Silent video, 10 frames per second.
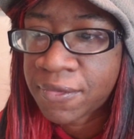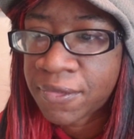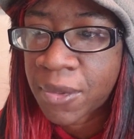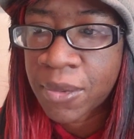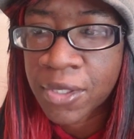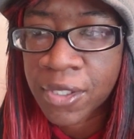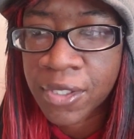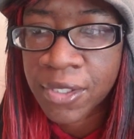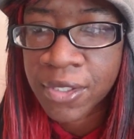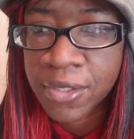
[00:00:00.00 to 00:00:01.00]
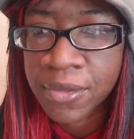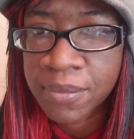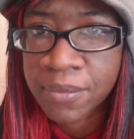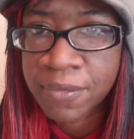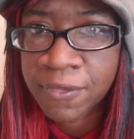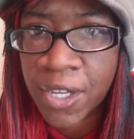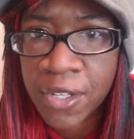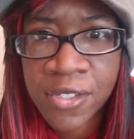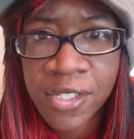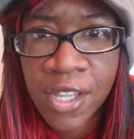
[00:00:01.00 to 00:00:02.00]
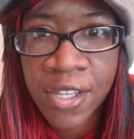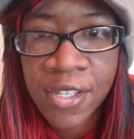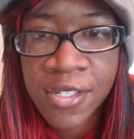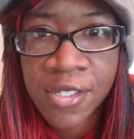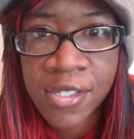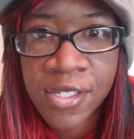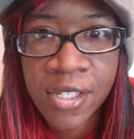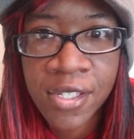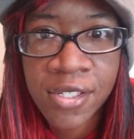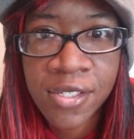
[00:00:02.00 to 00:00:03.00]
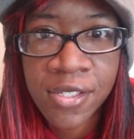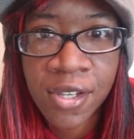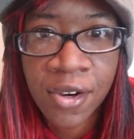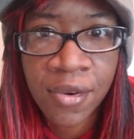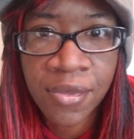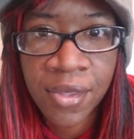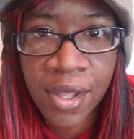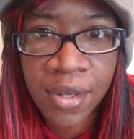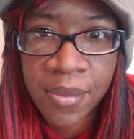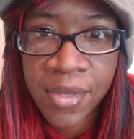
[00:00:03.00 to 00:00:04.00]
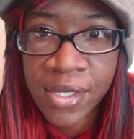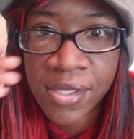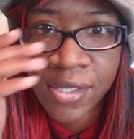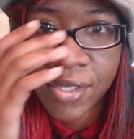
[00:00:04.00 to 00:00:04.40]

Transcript: 4 fire signs, and 6 earth elements.